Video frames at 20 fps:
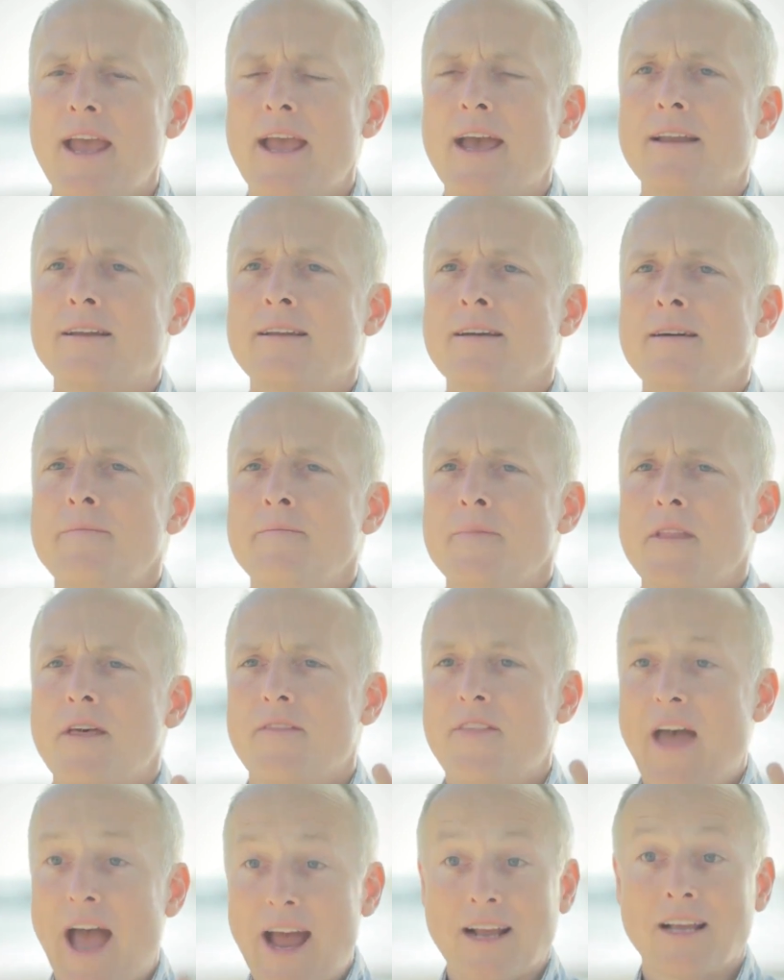And
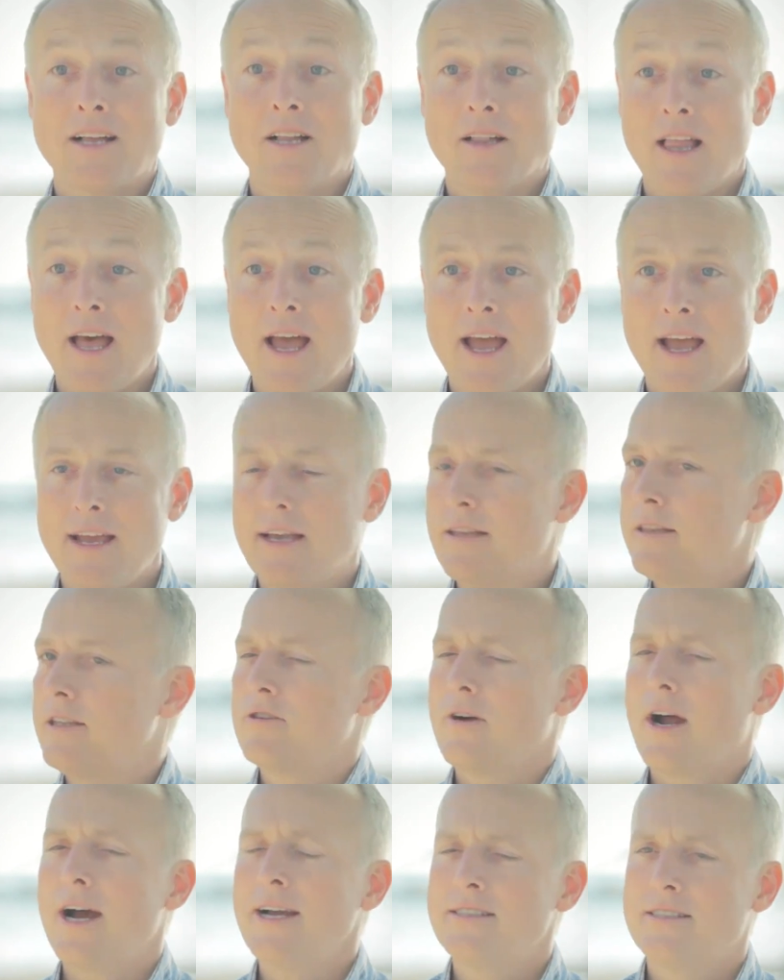that clay in the
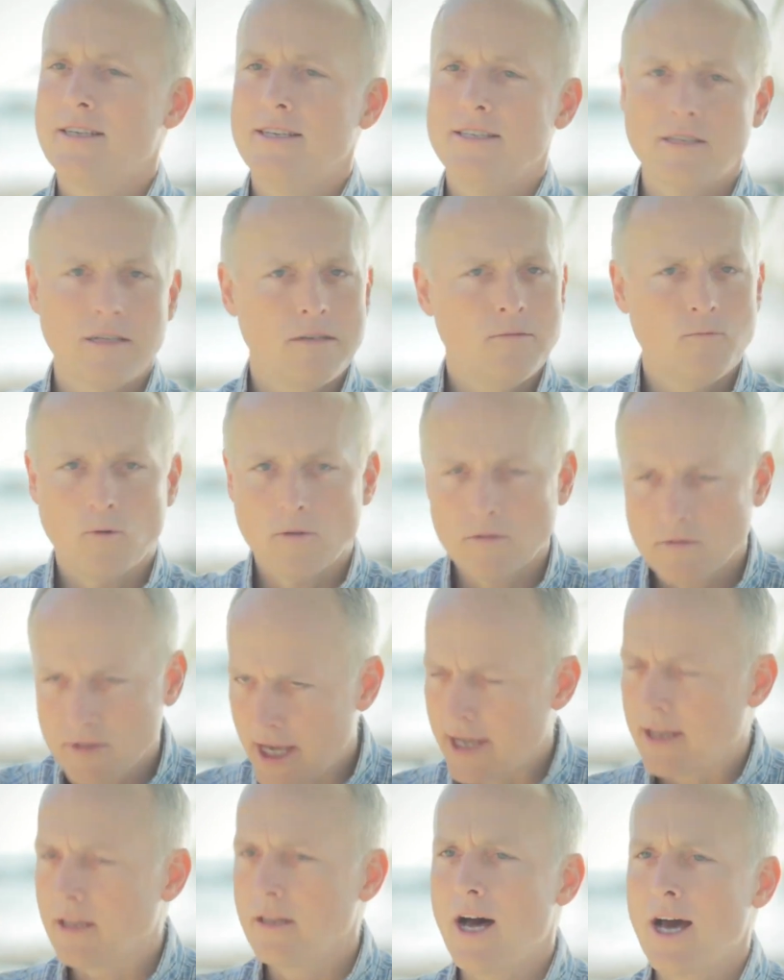dry season will
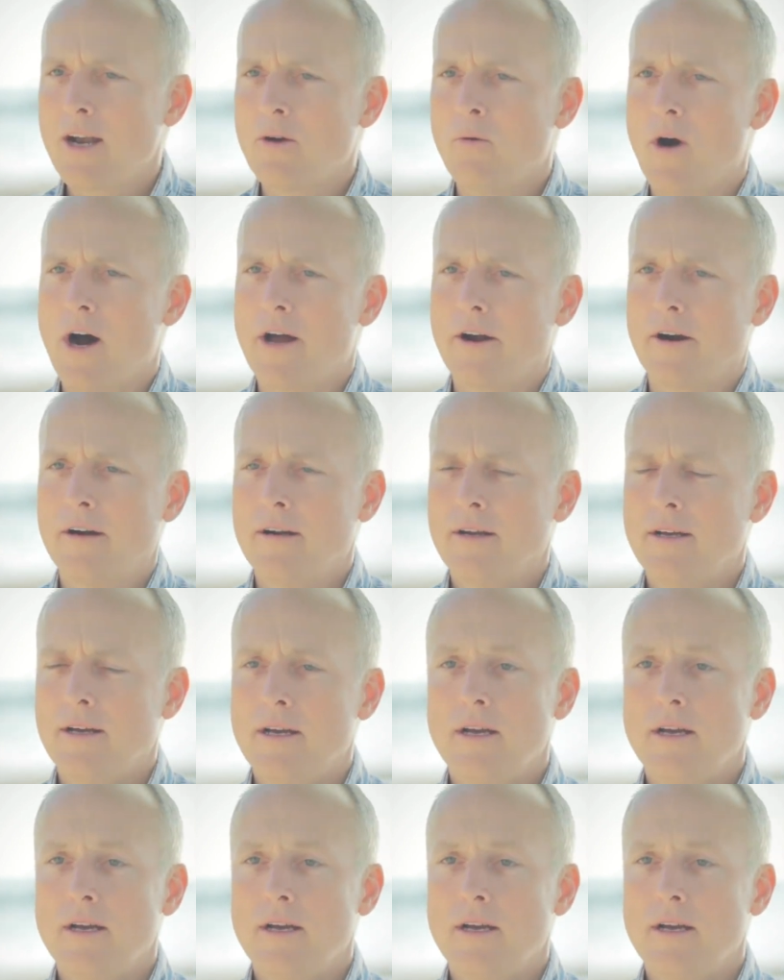take a lot of water.